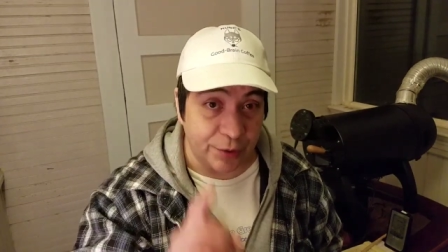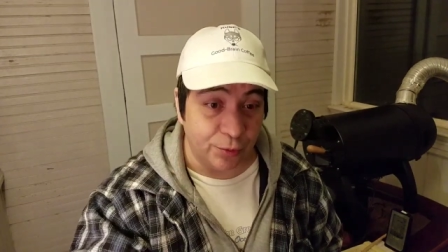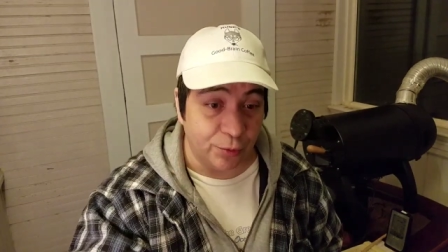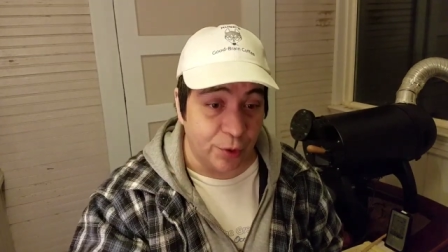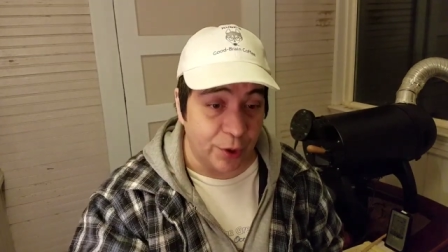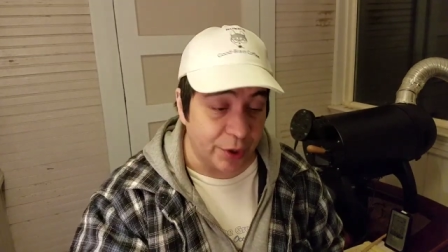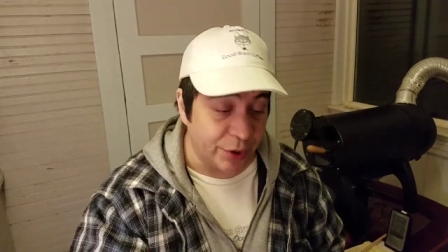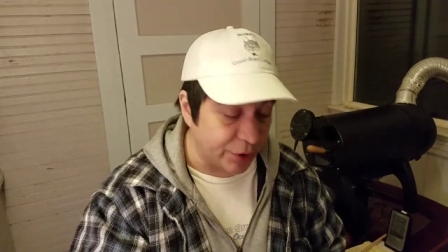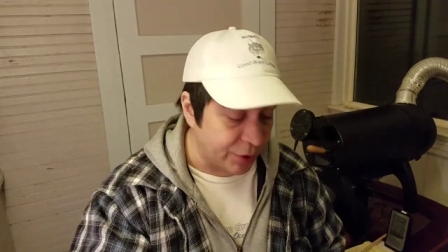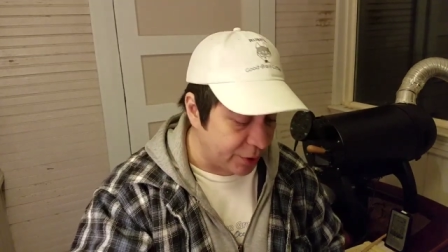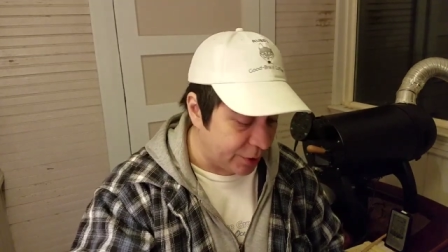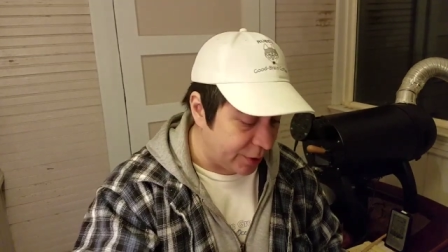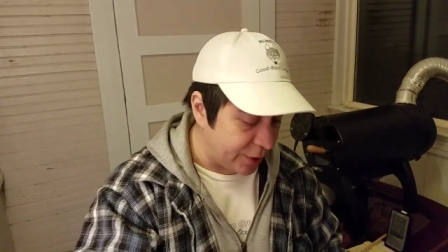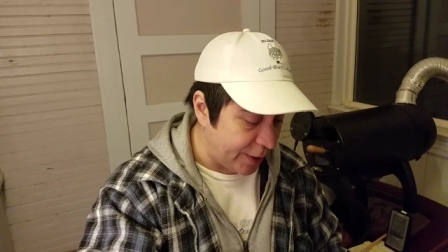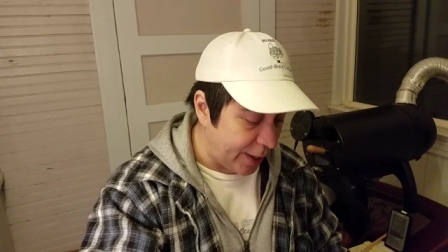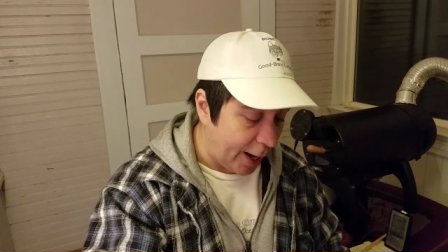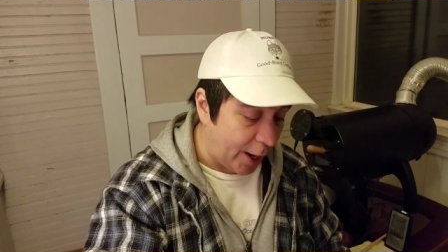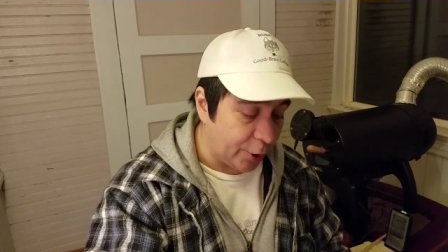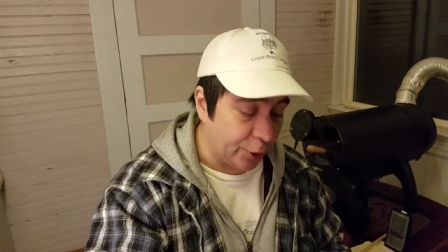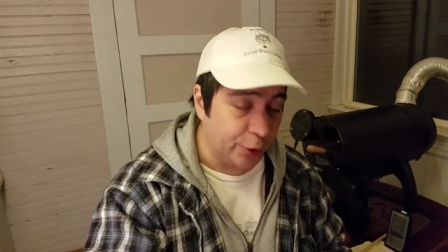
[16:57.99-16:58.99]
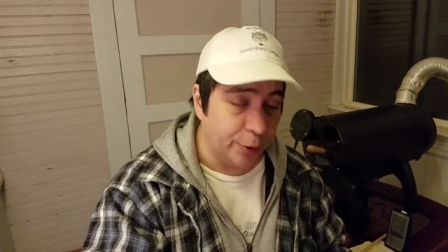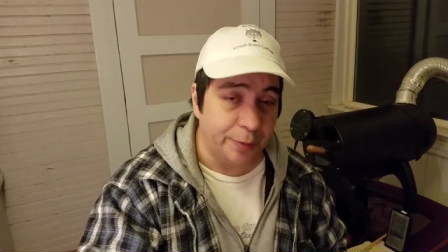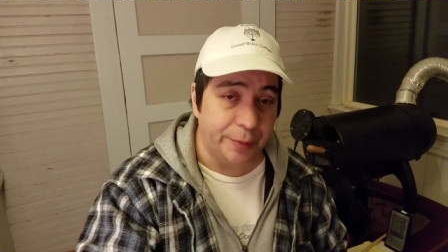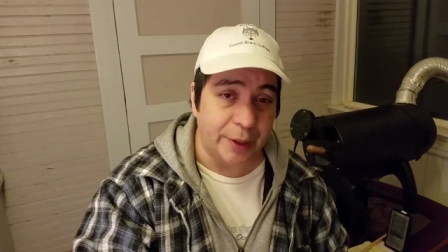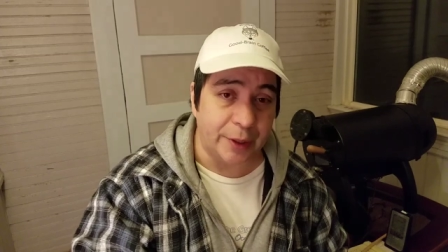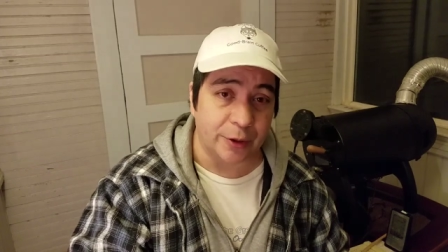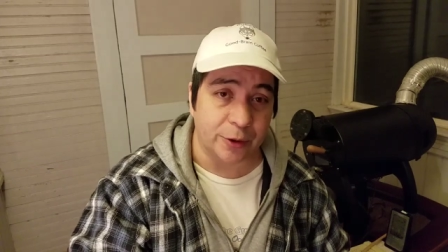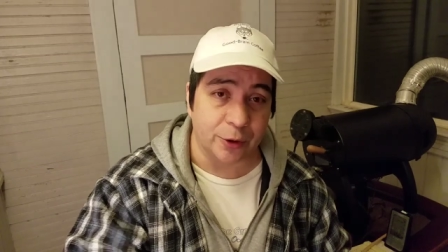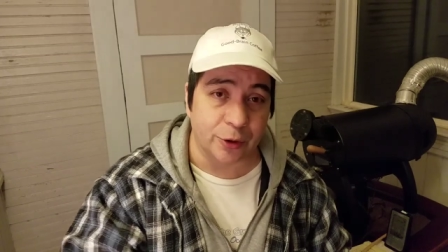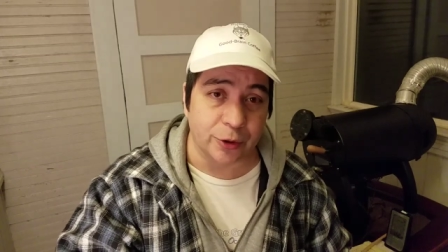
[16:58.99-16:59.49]
was the outer
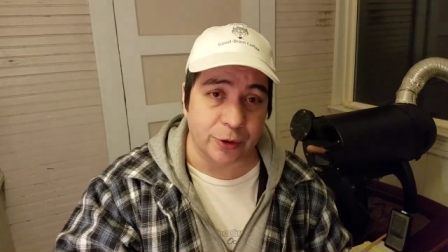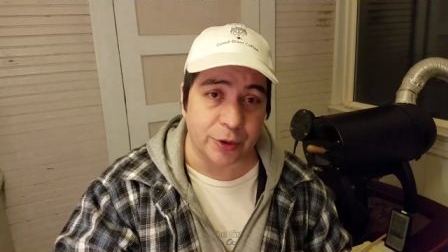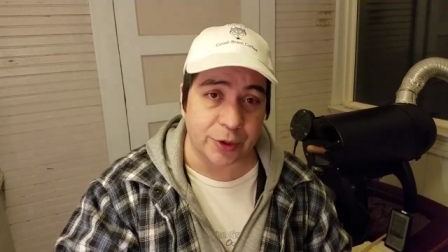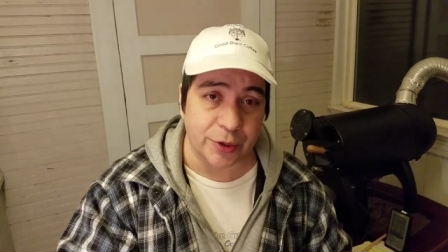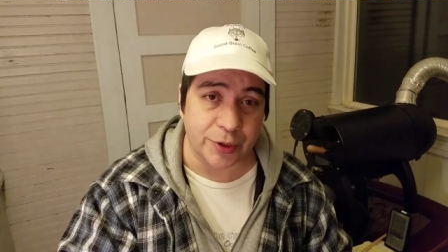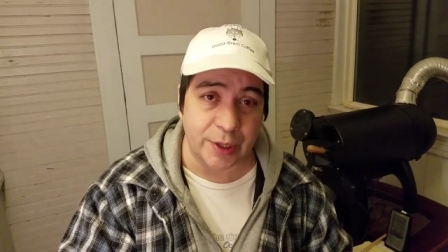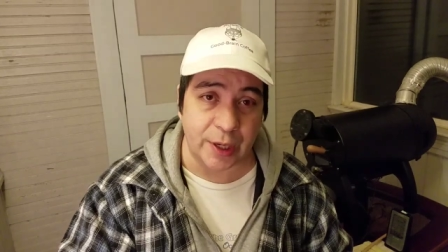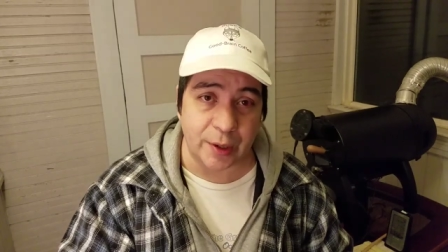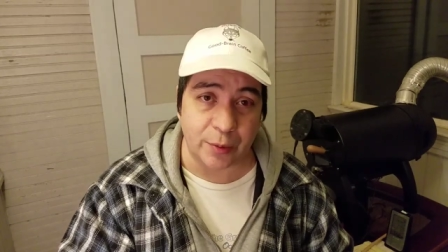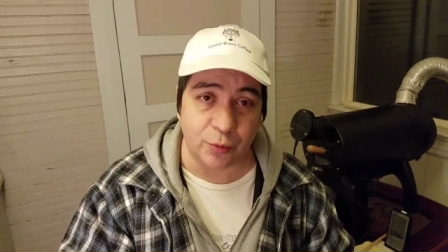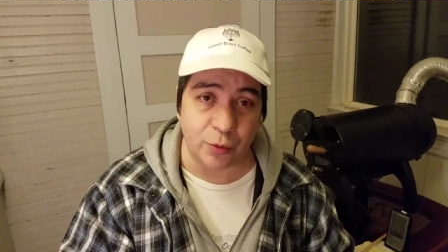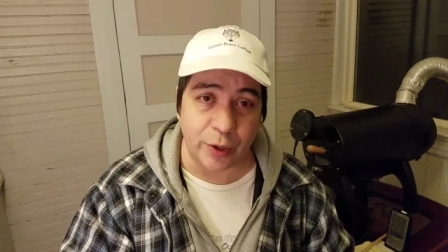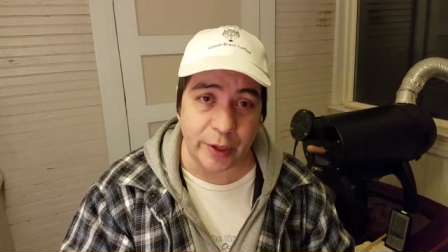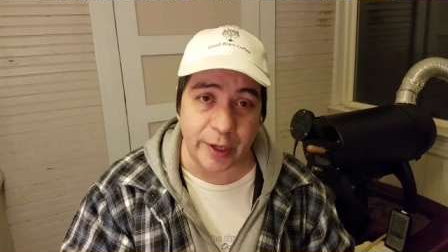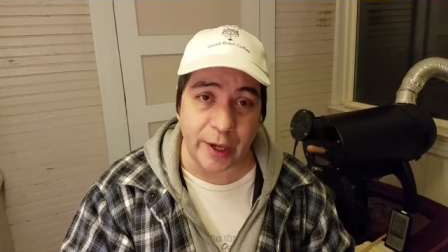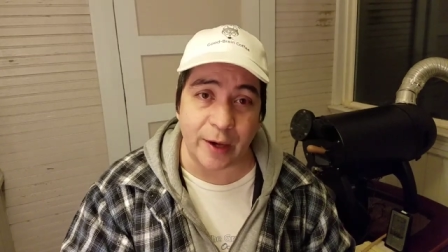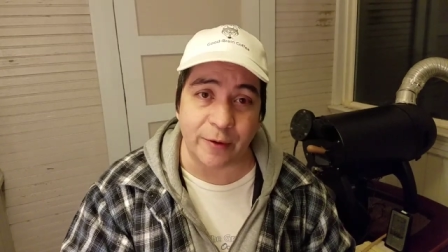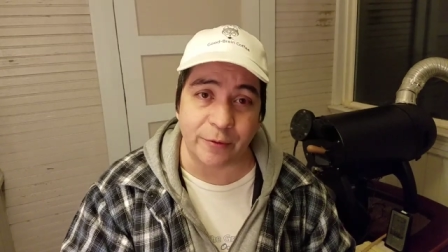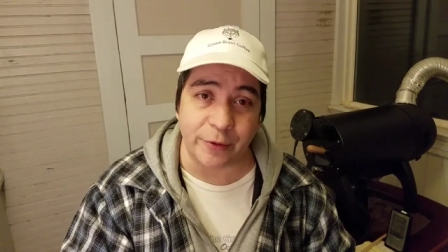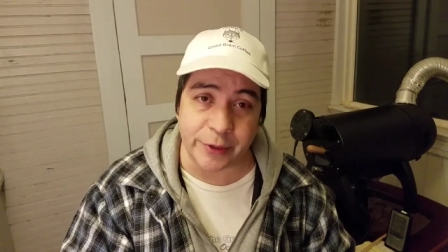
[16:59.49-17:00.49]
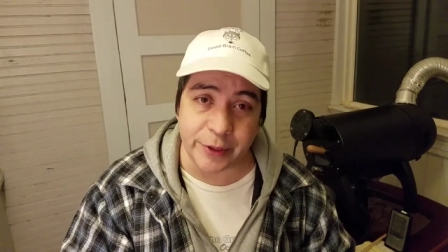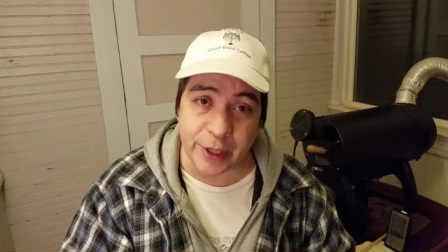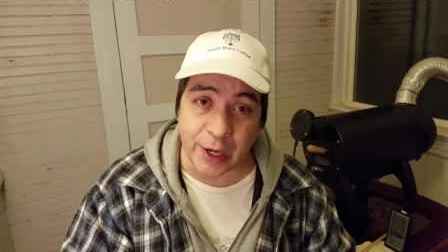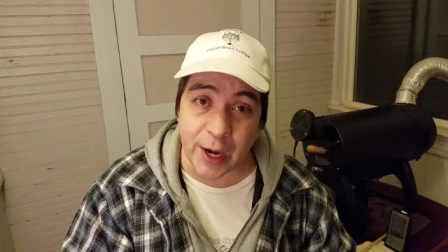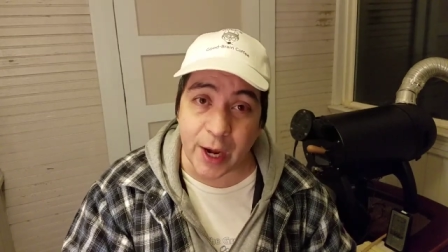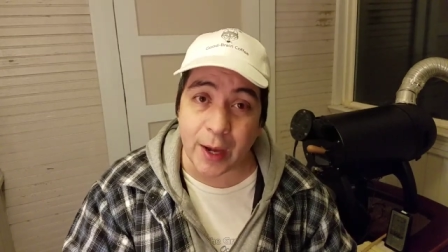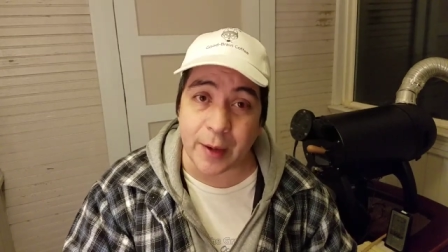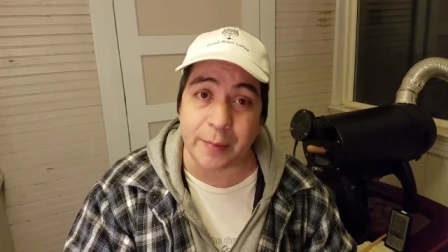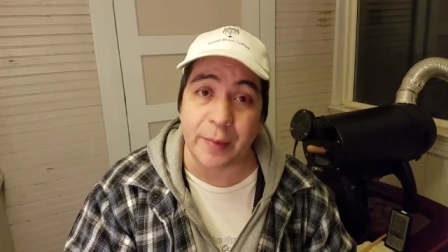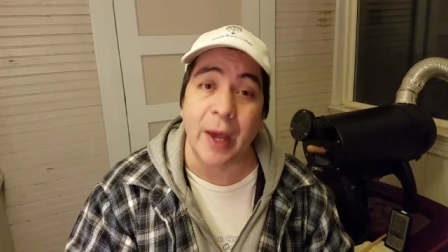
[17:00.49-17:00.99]
bean looked the same way every
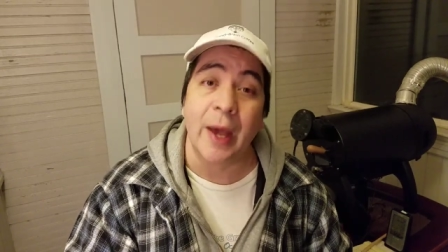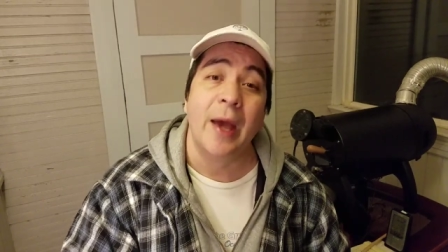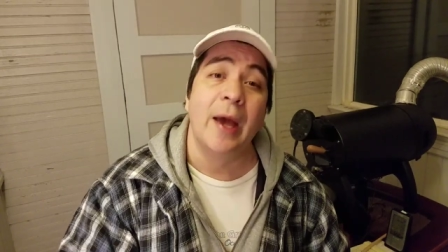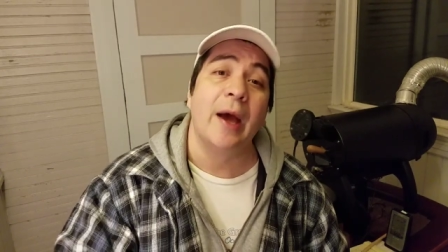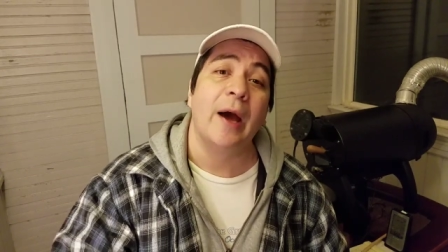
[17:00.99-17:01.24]
time.